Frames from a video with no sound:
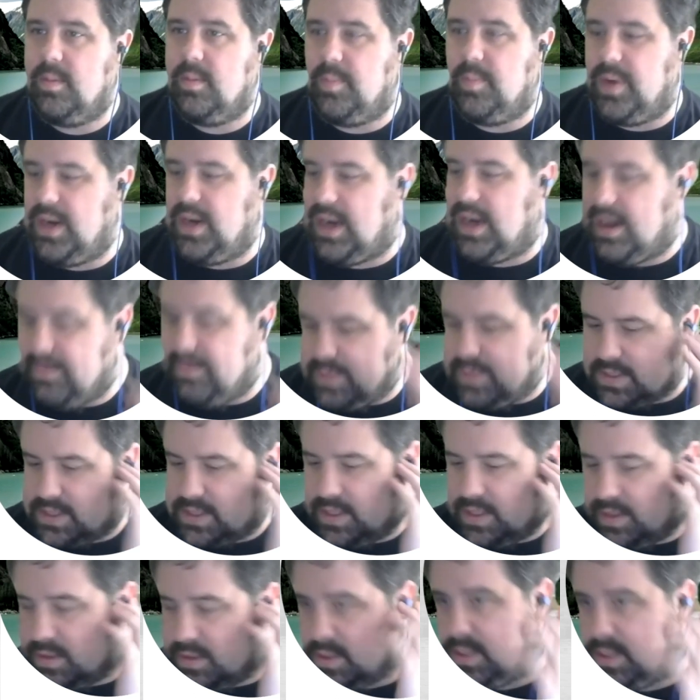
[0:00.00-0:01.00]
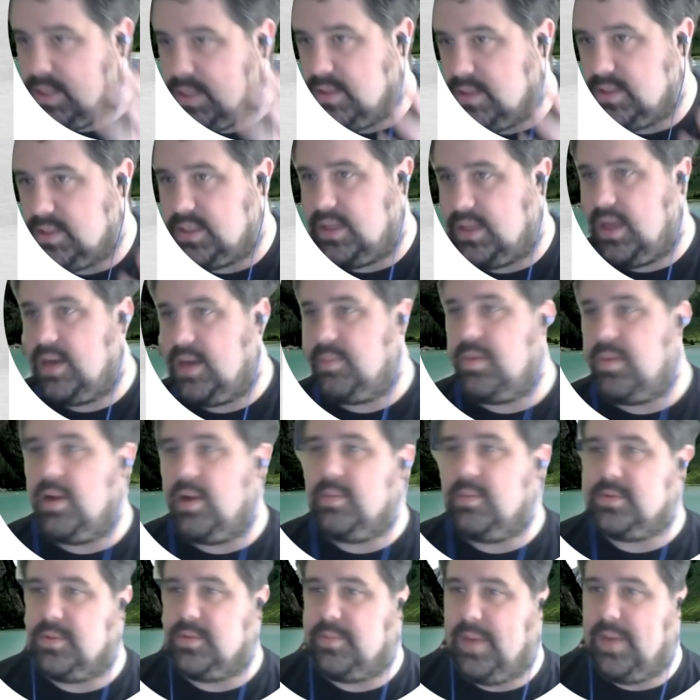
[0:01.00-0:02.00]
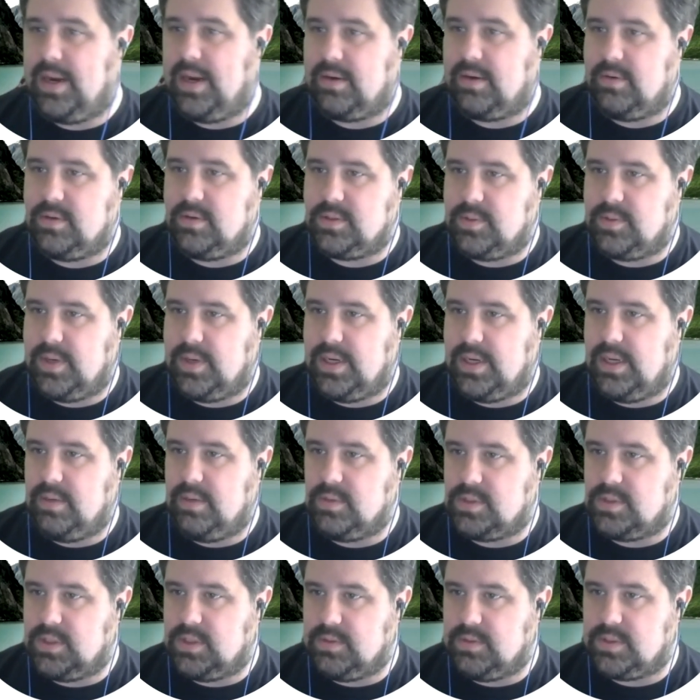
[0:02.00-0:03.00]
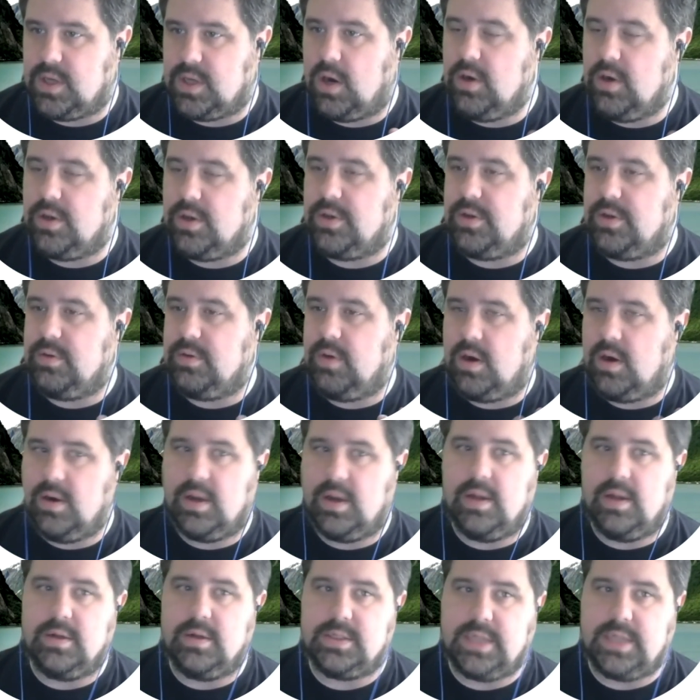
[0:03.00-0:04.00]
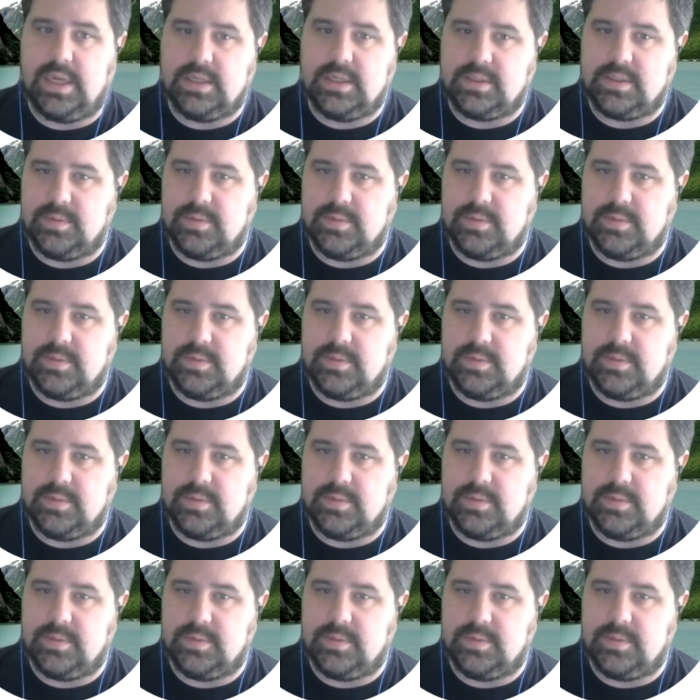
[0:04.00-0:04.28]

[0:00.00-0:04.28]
But obviously there's a lot of problems with macros, right? It was hard to do, hard to understand.